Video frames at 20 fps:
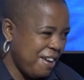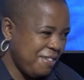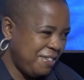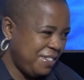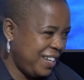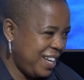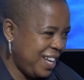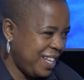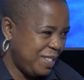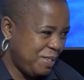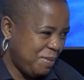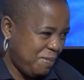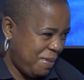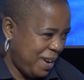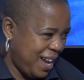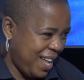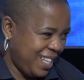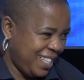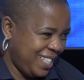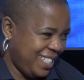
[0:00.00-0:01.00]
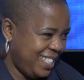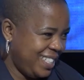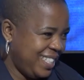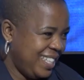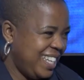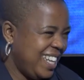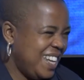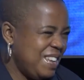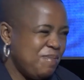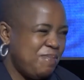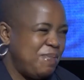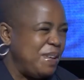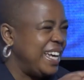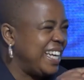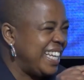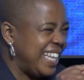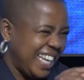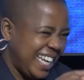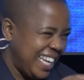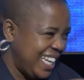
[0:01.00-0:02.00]
says this tournament is one
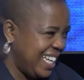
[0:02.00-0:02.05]
that